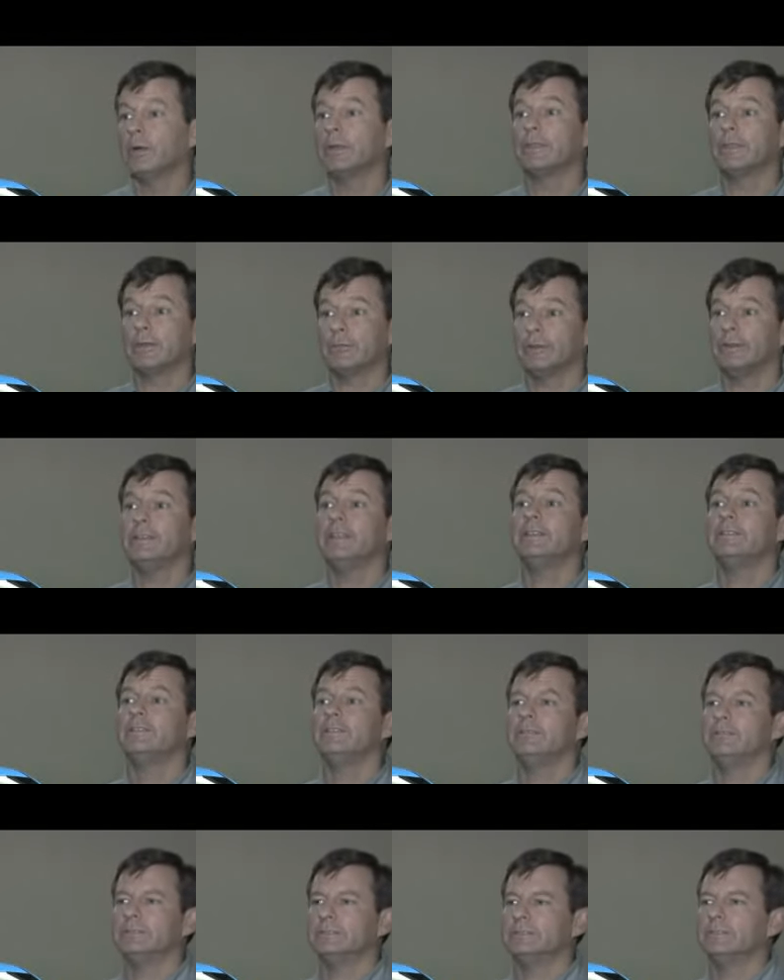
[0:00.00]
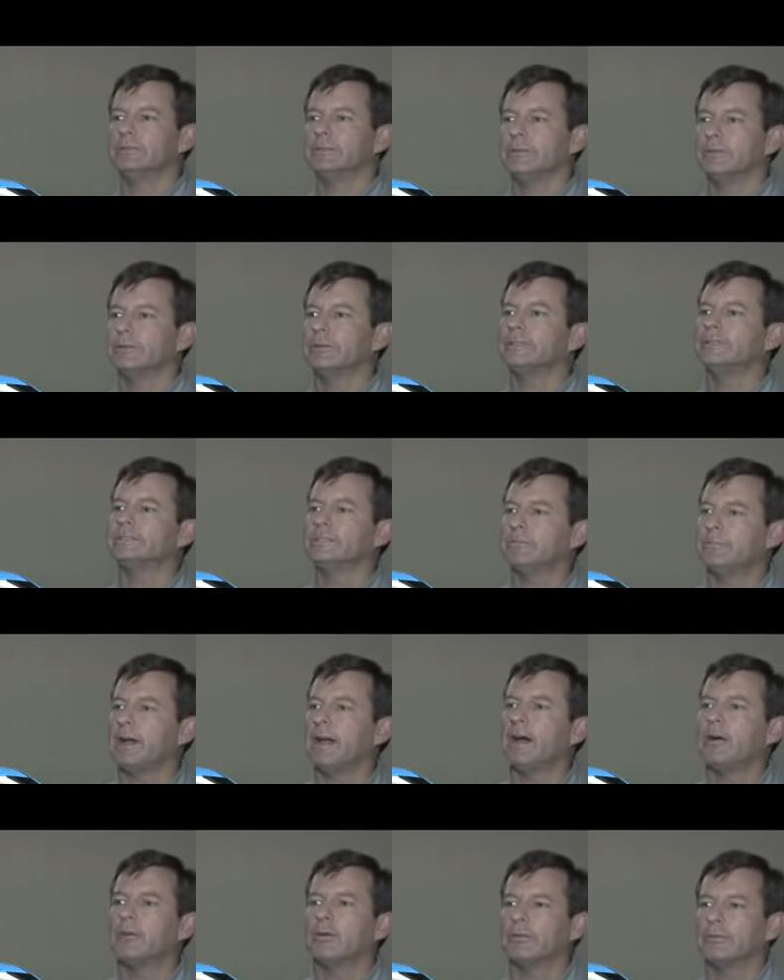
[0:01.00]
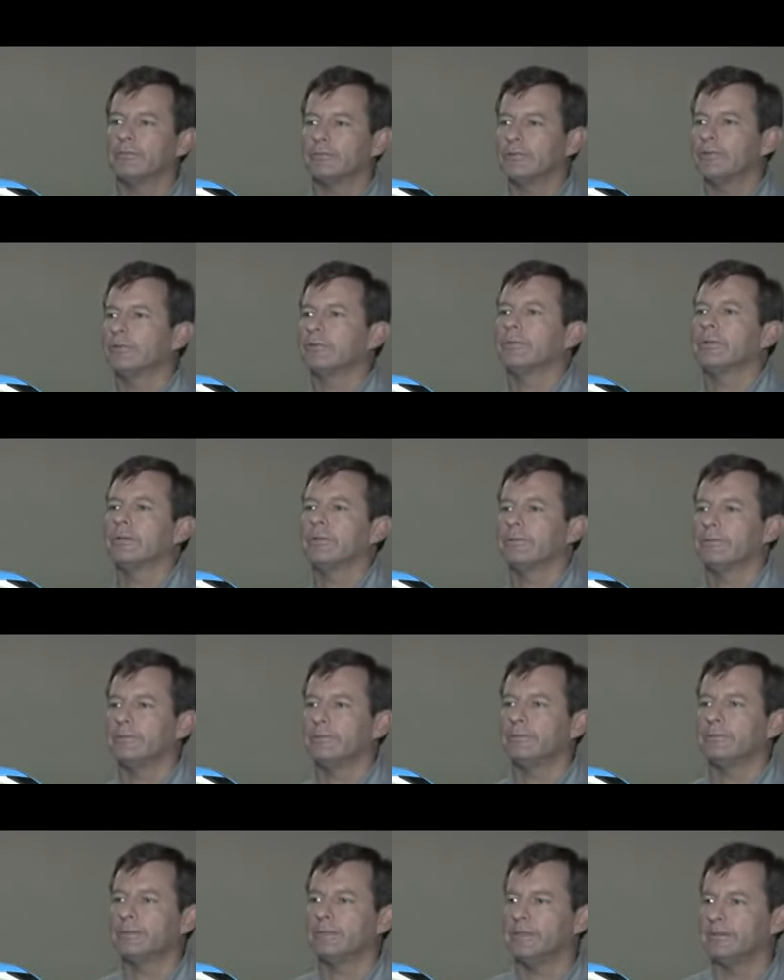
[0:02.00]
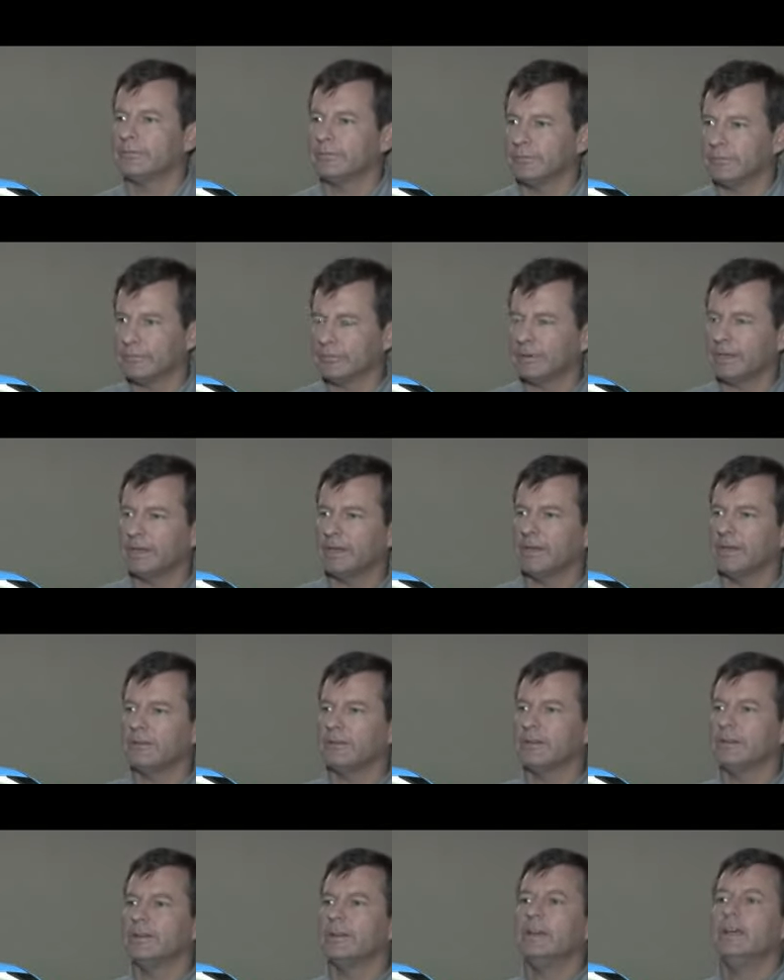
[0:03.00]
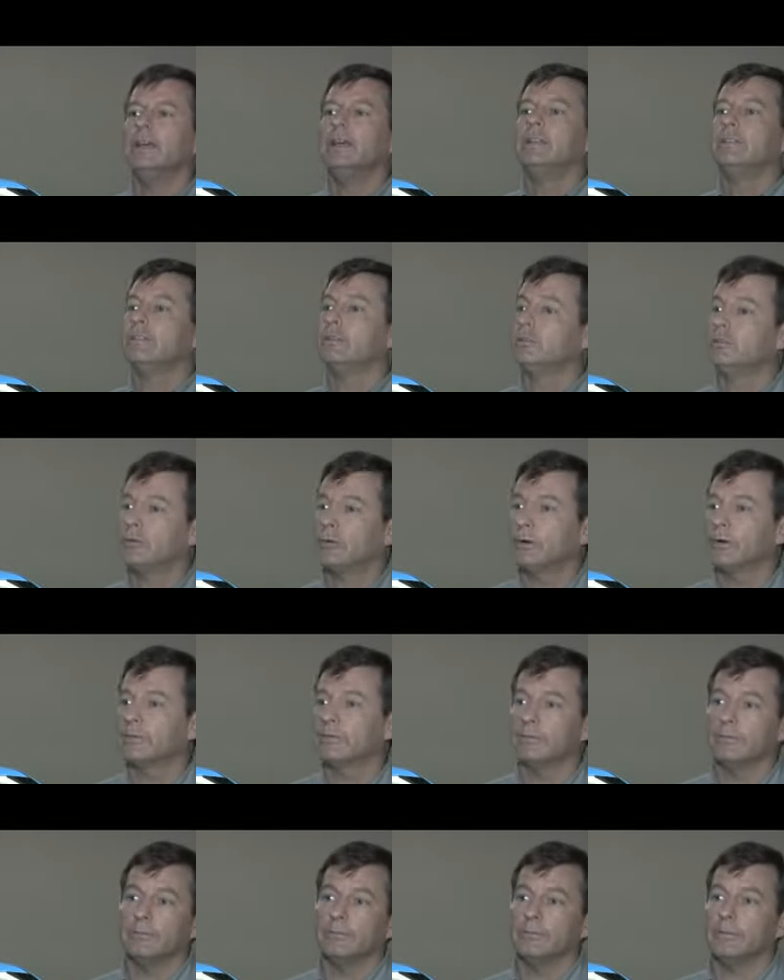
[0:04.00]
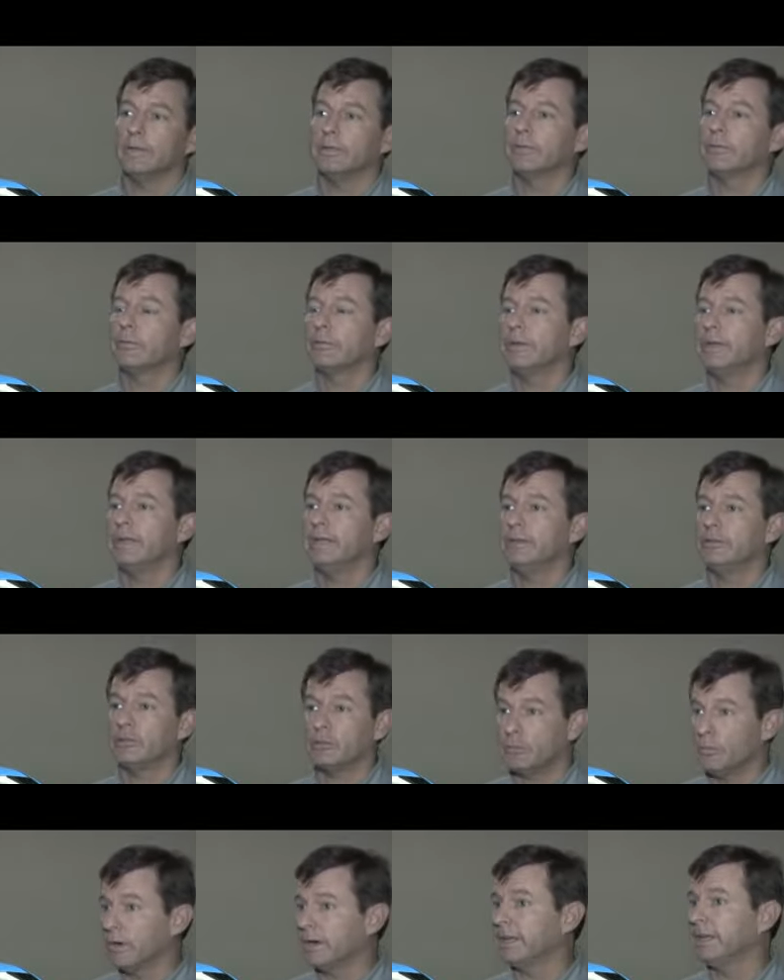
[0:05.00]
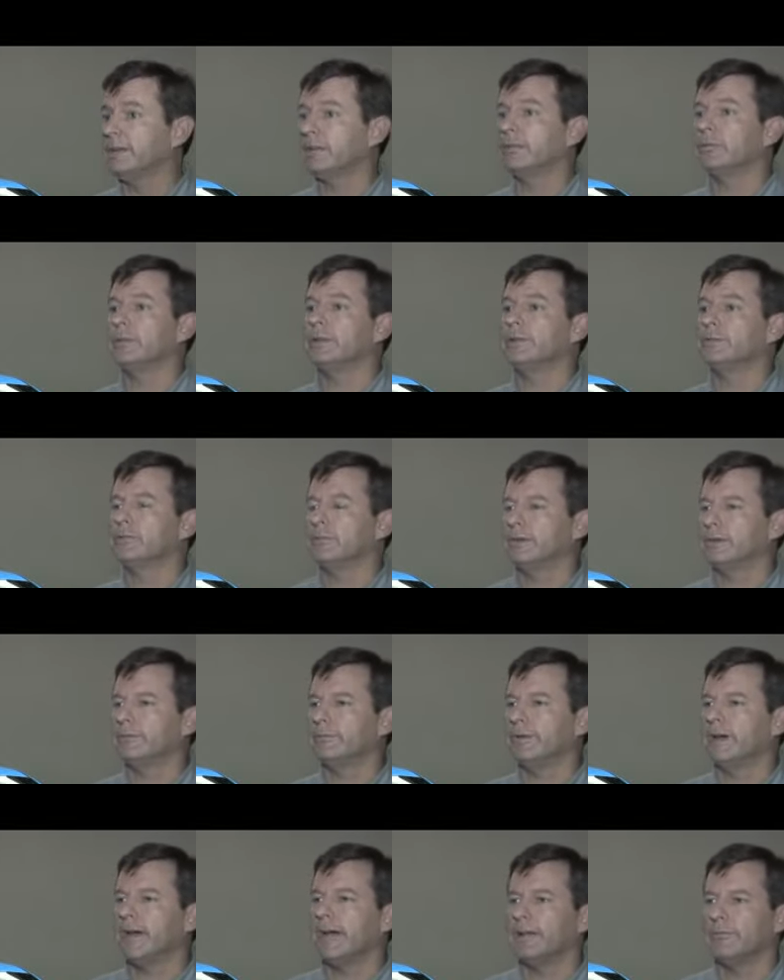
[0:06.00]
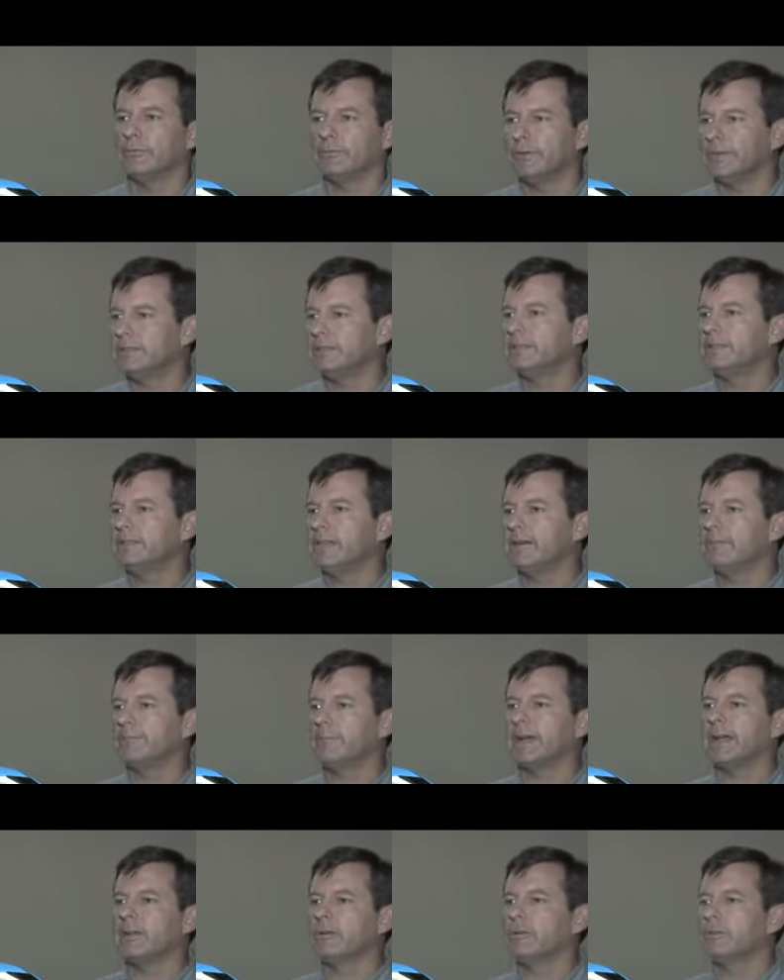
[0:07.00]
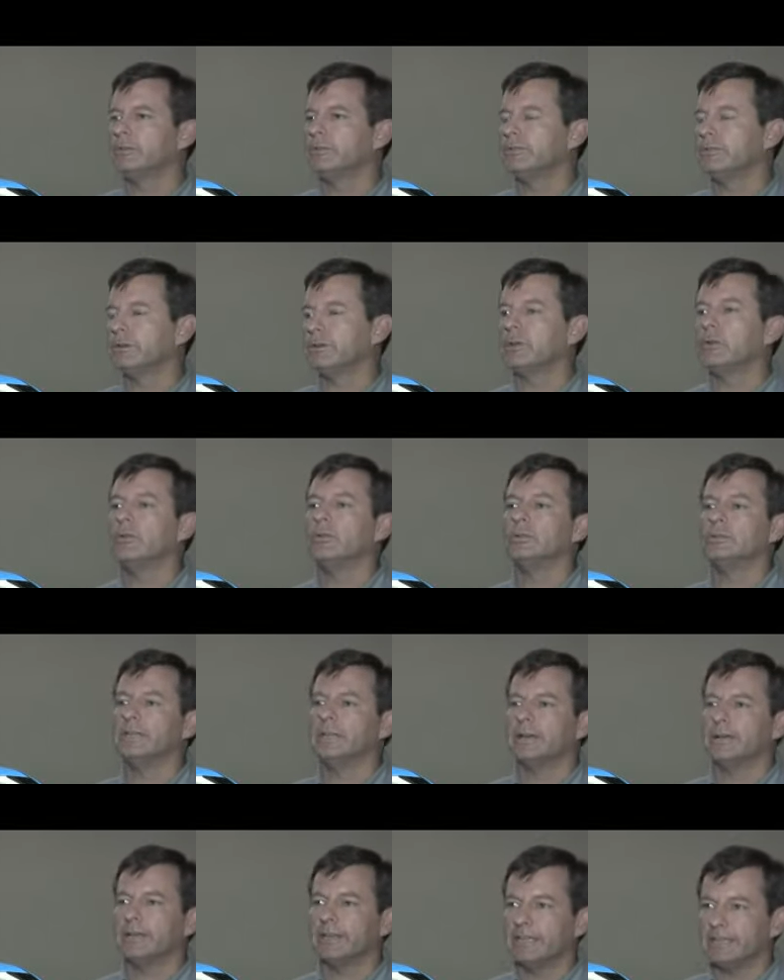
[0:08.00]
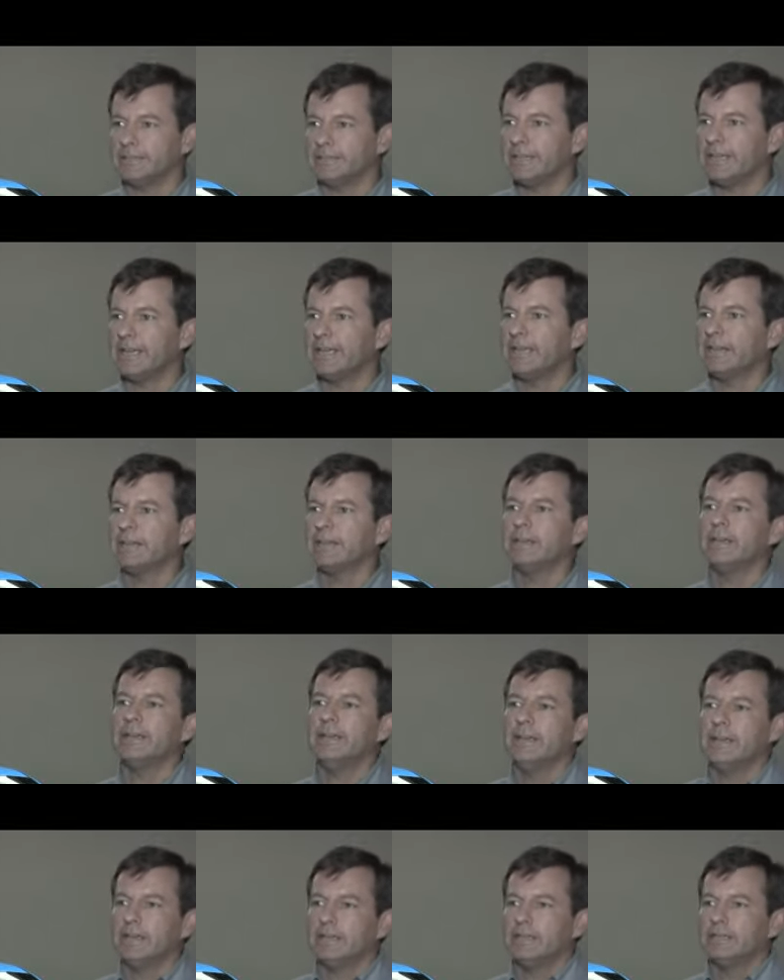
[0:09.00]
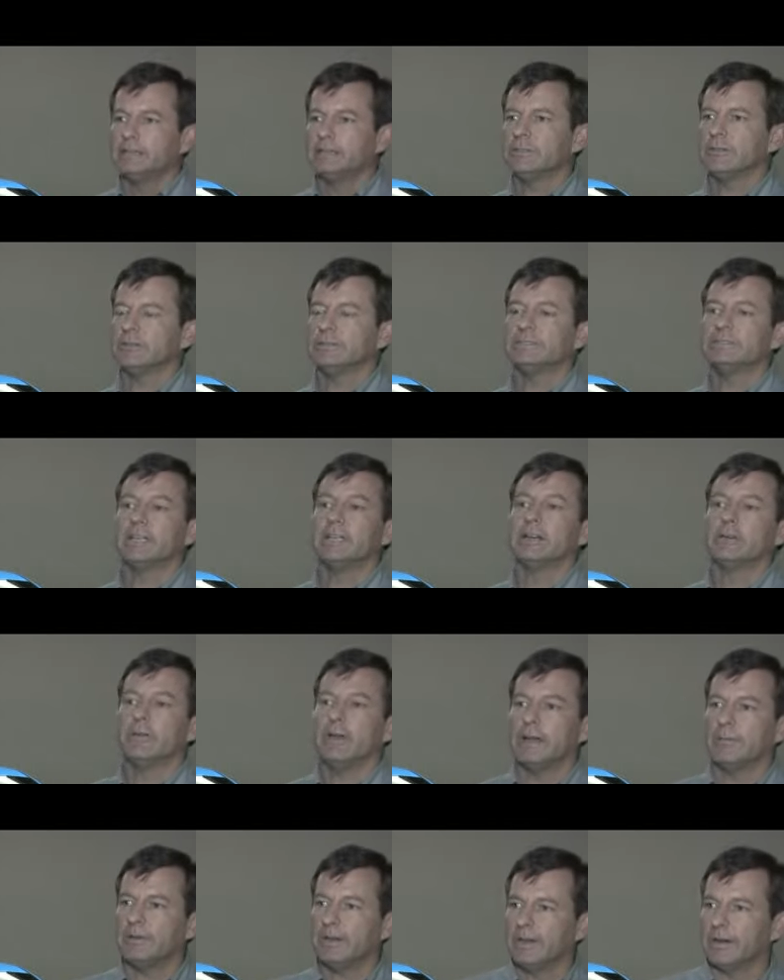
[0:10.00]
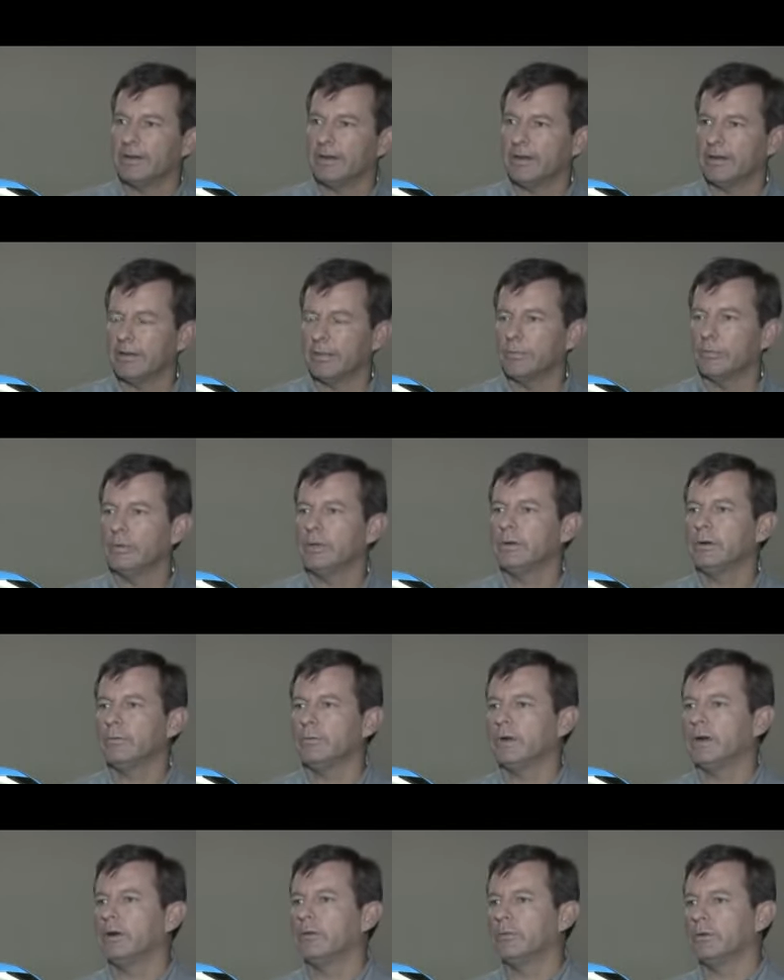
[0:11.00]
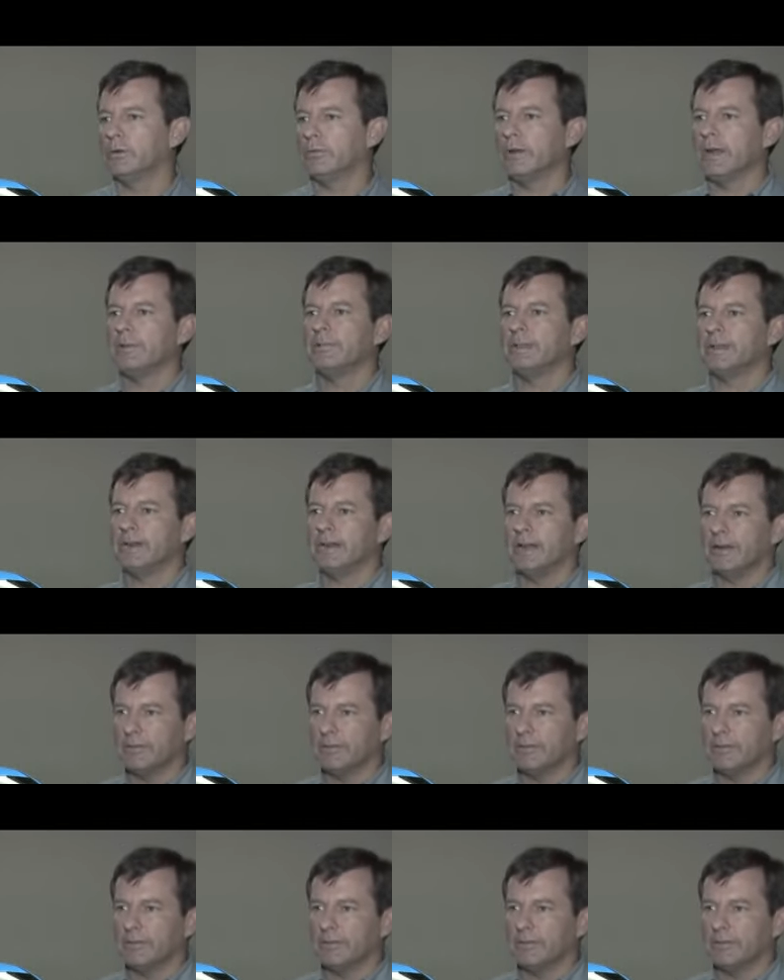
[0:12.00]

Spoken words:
one thing we did do was increase the power to 315 from 300, the torque from 320 to 325, and we did that by going to a cold air intake. So instead of grabbing air out of the wheel well, we're grabbing it